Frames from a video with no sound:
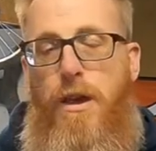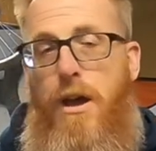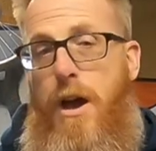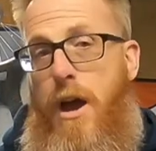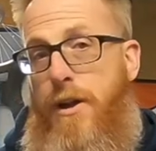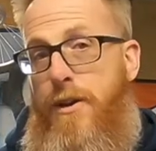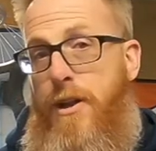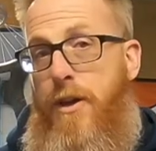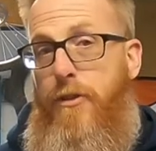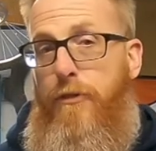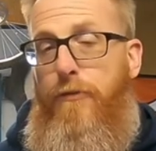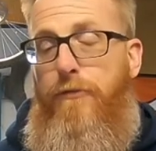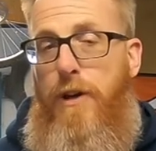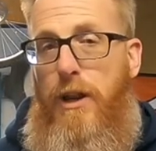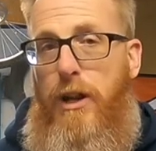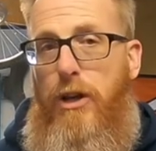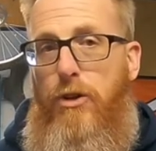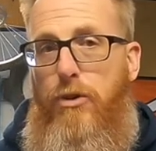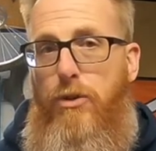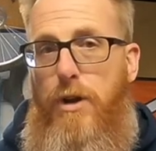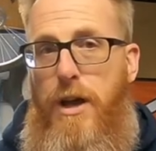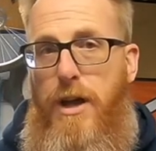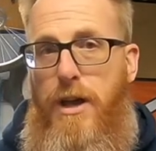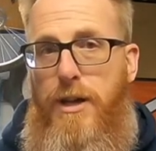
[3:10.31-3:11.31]
Another fellow
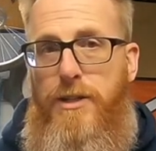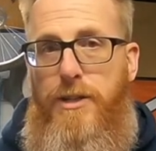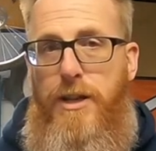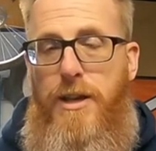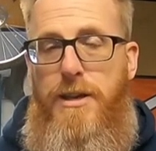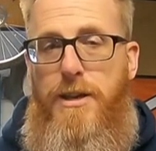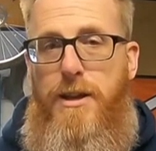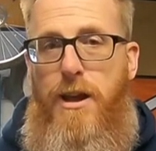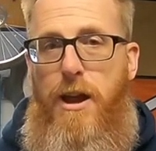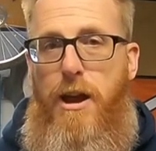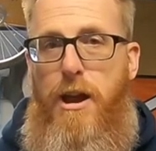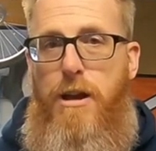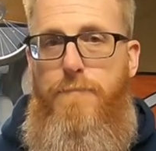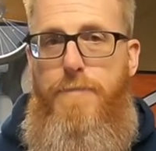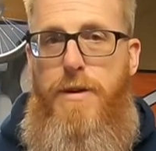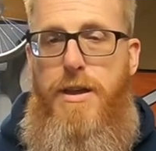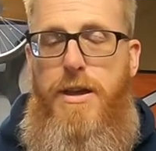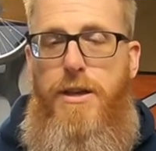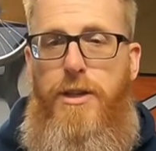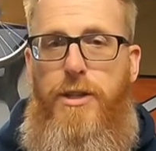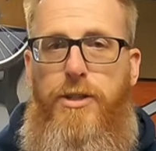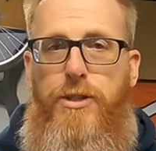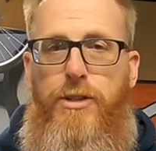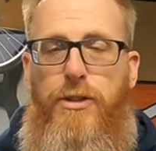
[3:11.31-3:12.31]
who has a
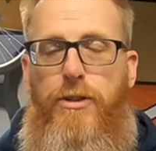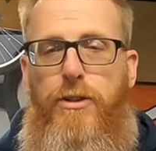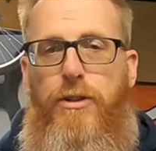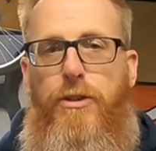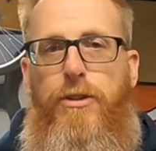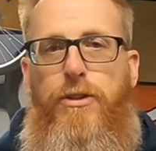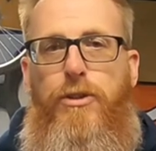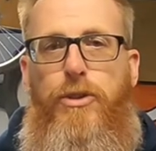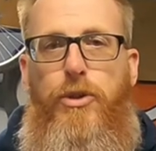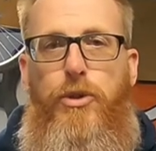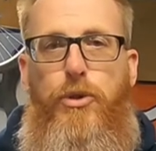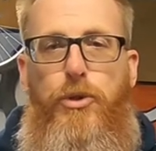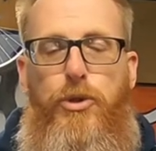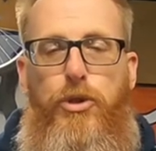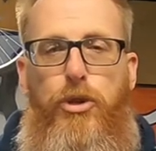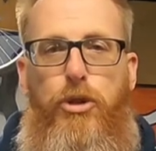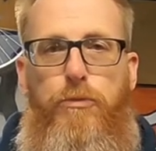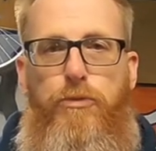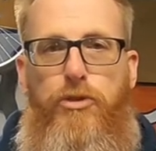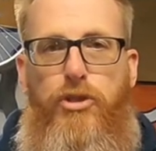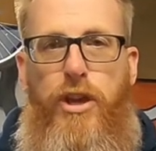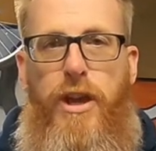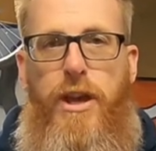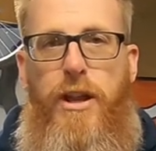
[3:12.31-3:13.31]
car-based
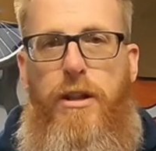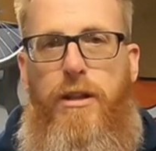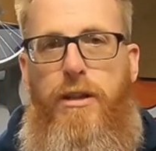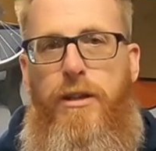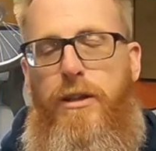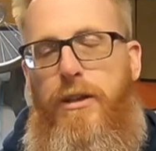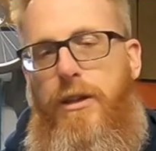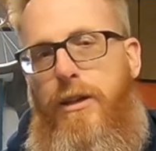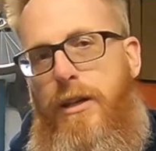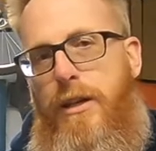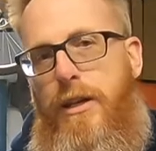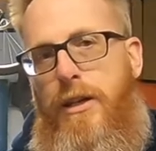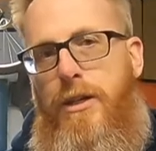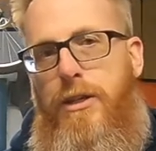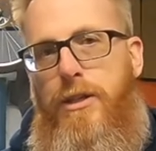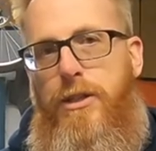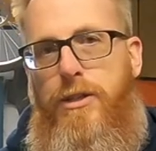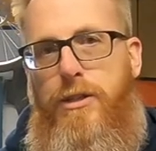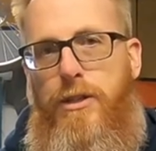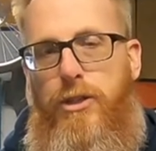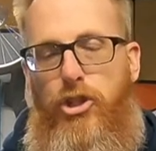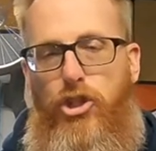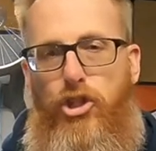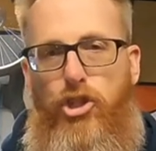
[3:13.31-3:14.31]
YouTube channel
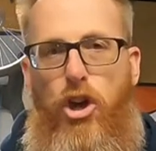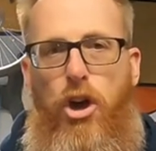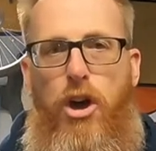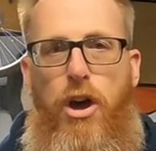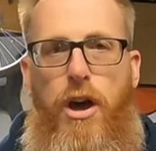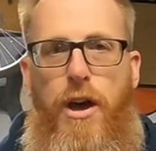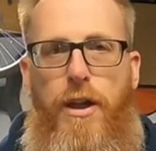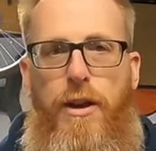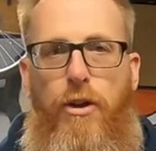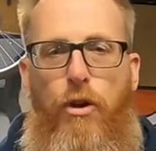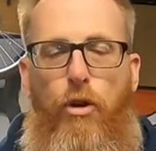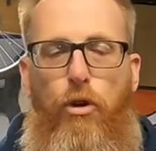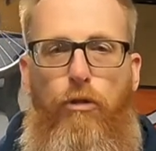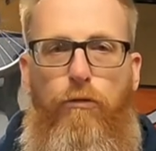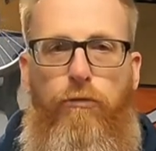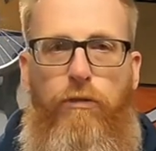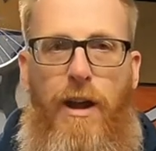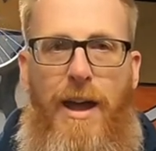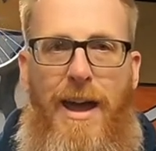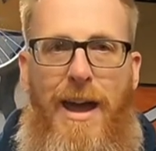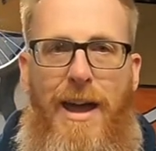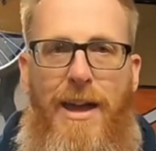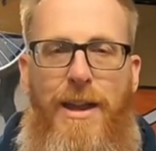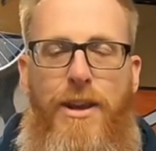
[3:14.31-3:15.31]
is Sean over
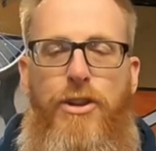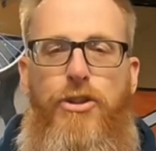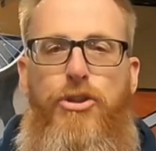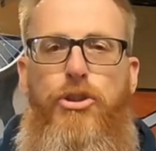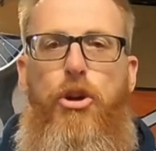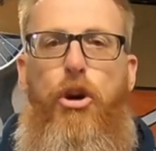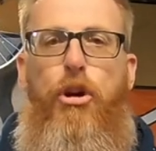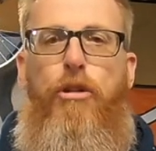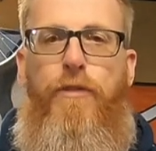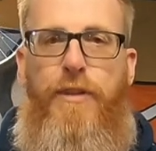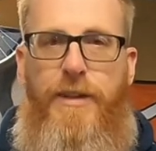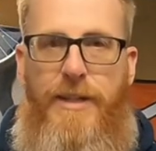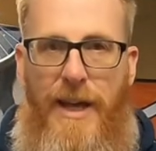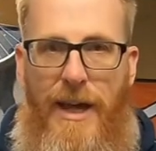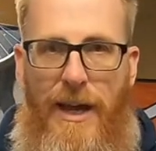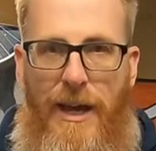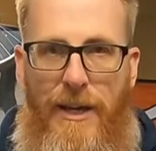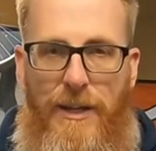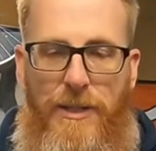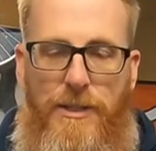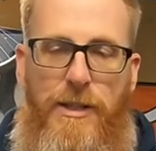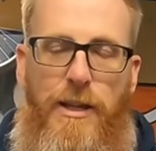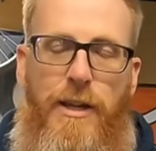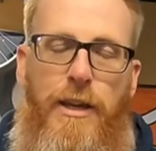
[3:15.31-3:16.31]
at
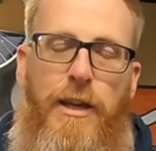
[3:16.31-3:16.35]
Novatazz.